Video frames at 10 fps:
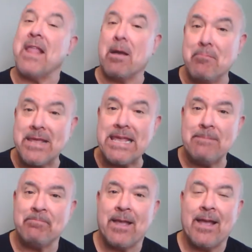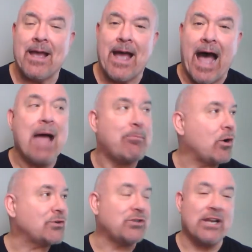Now, me, I
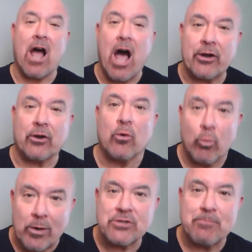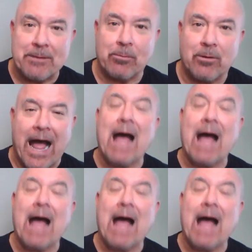personally honor rich people.